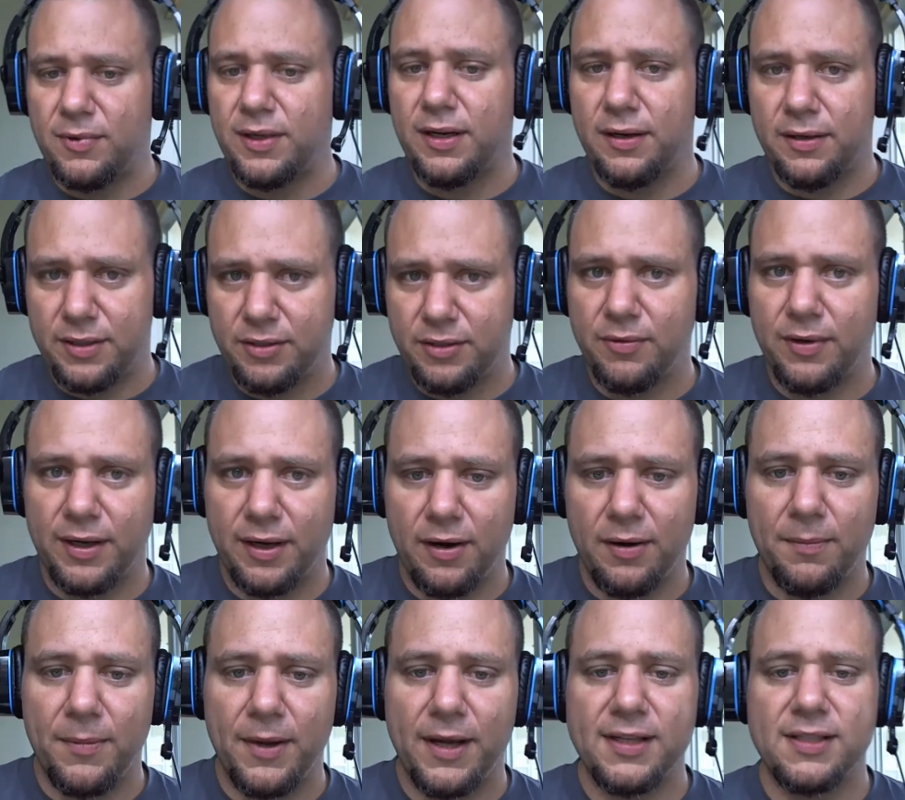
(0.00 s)
We are doing
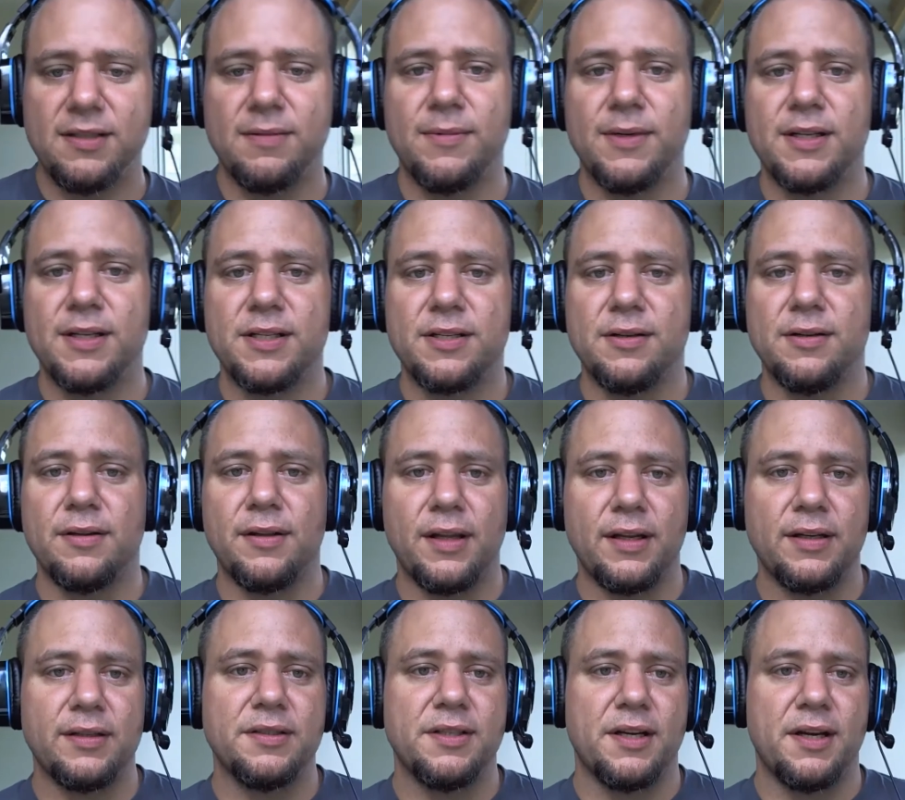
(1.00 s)
our best to make sure
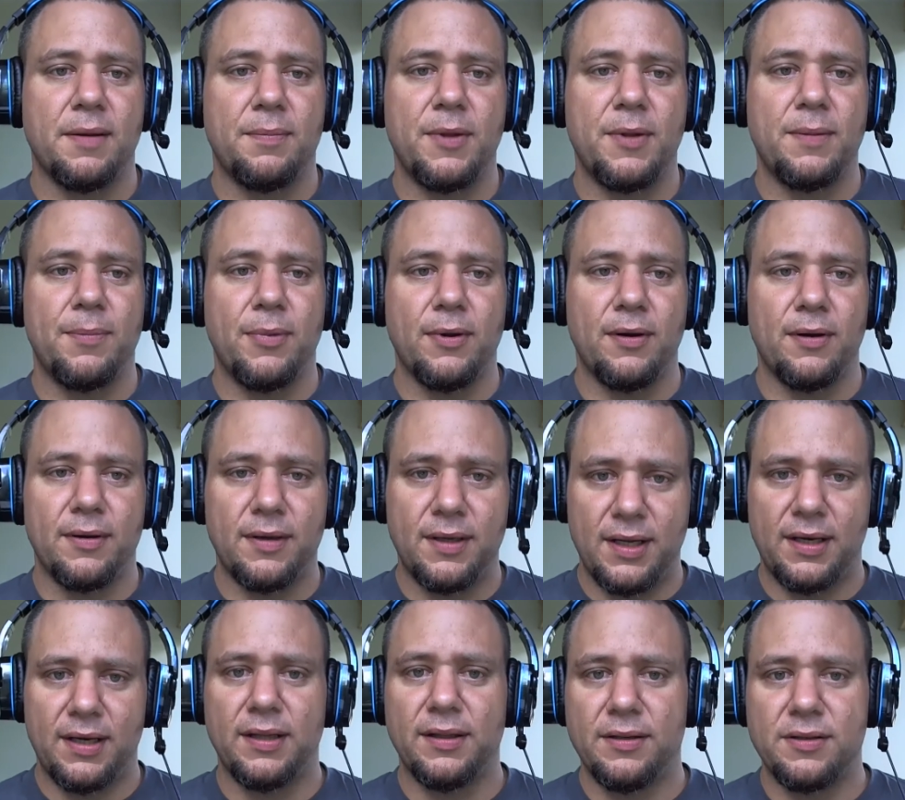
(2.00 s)
that uh, people are
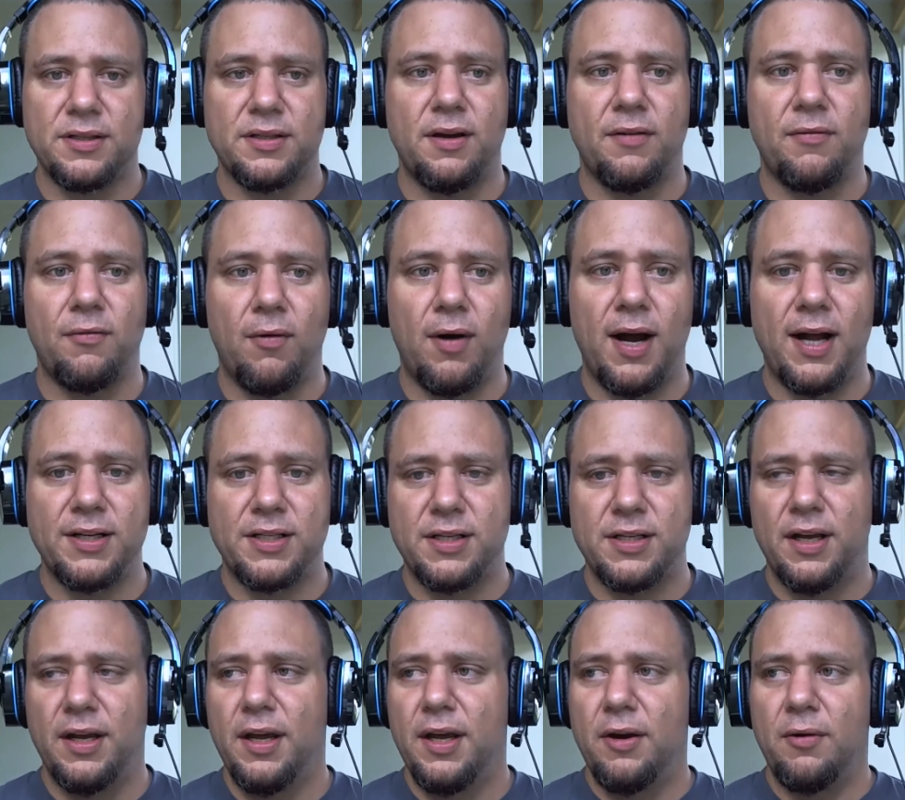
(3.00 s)
getting their stuff watched
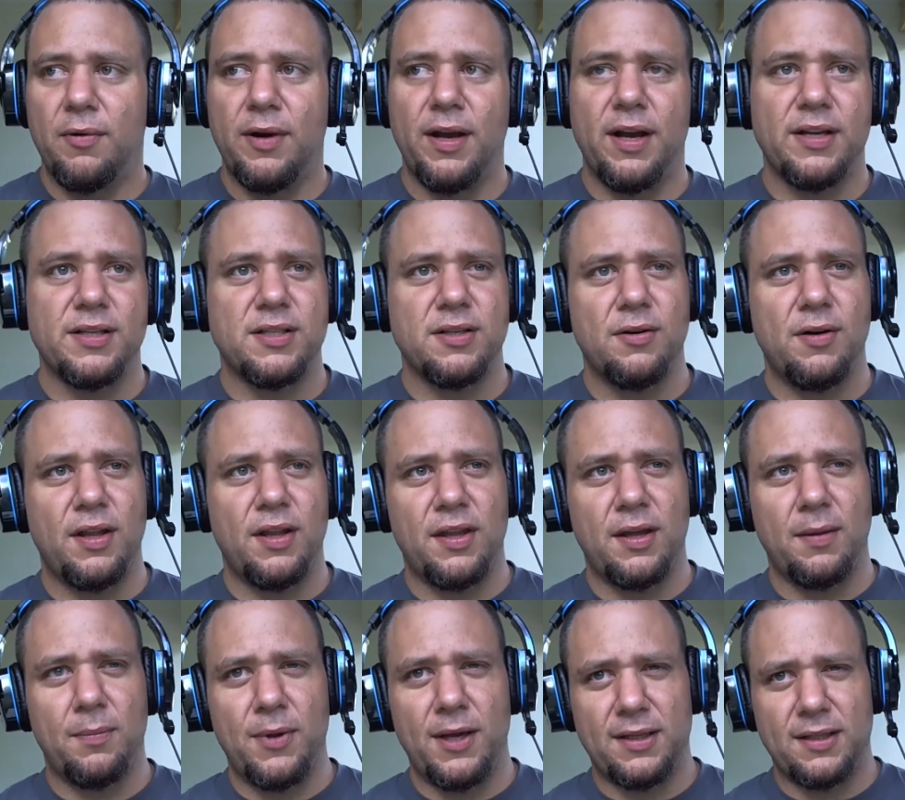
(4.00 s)
we also, I
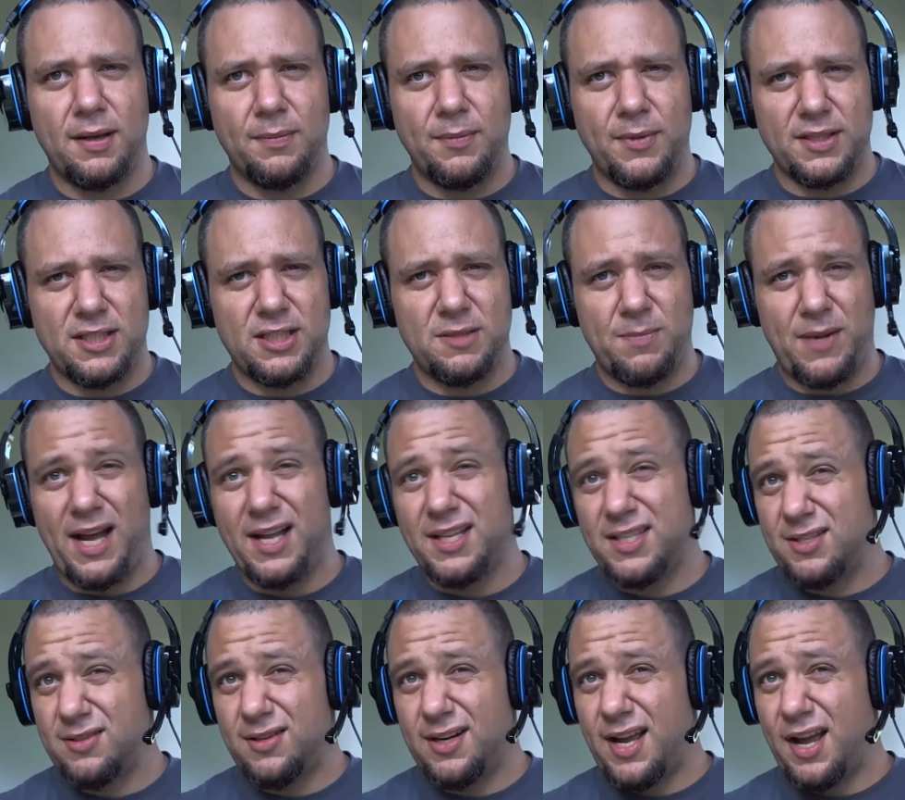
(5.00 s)
think, picked up a
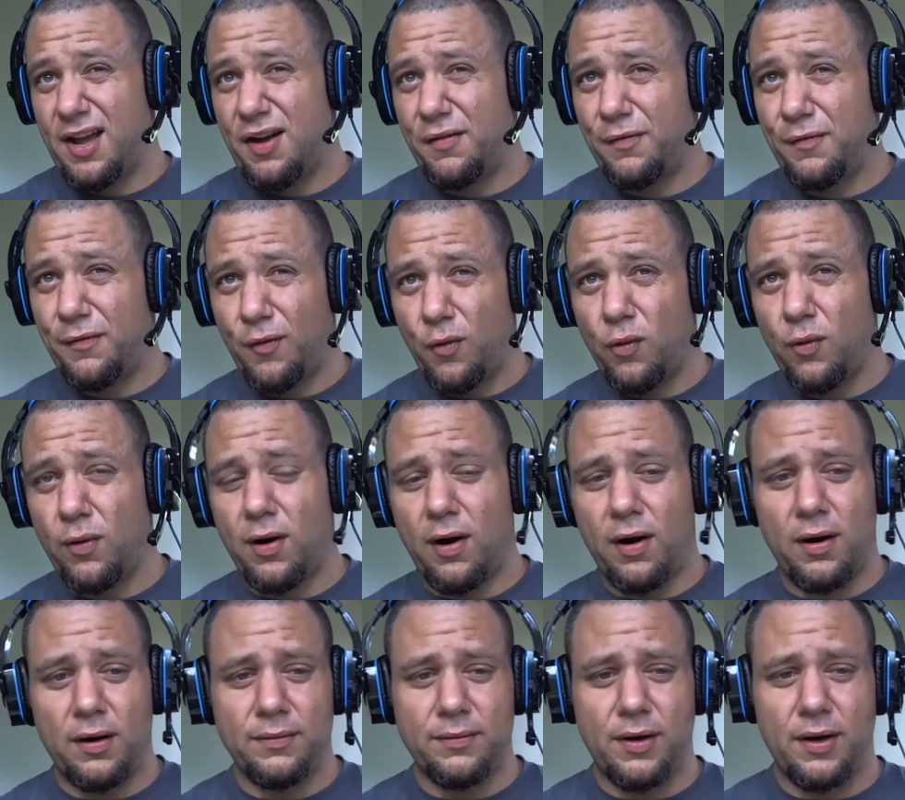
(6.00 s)
sponsor now for
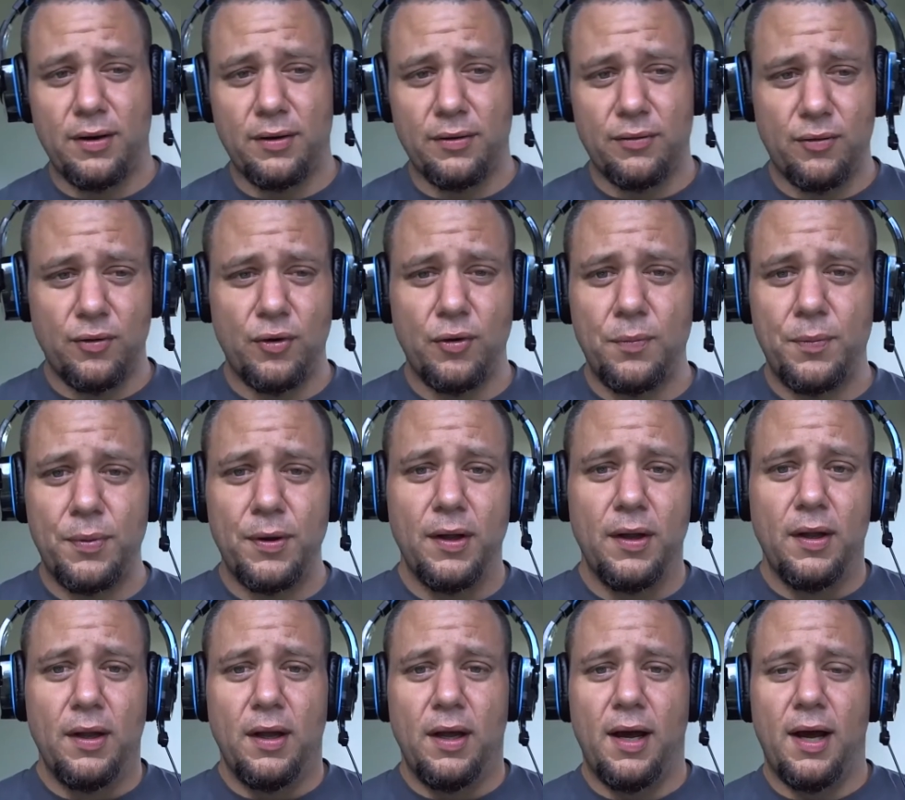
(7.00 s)
our, our group.
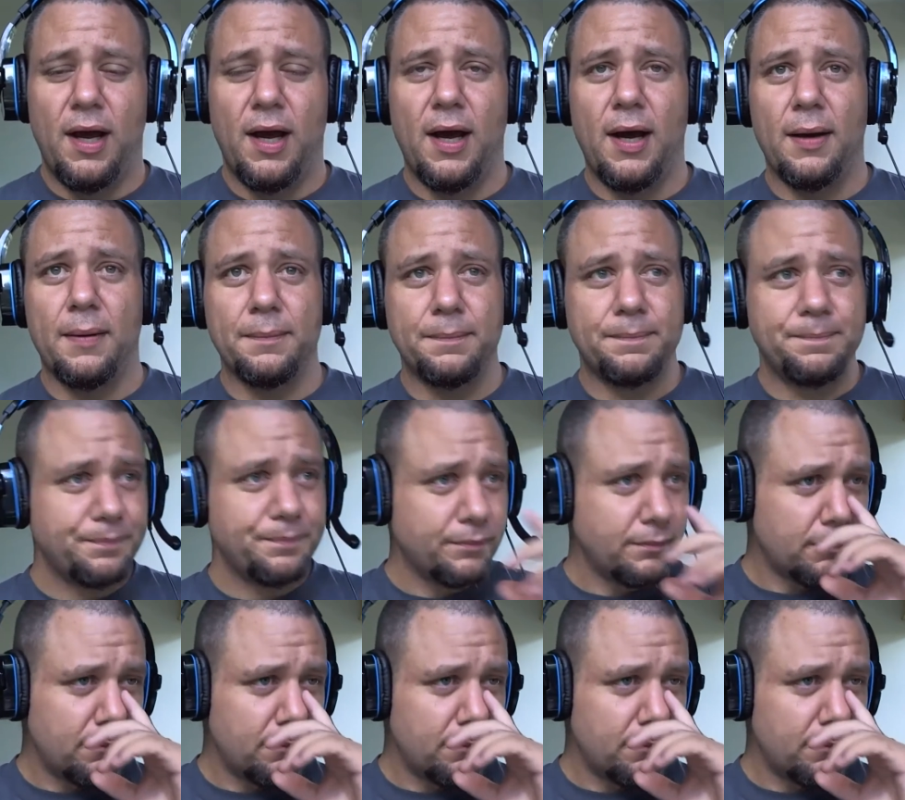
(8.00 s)
Um,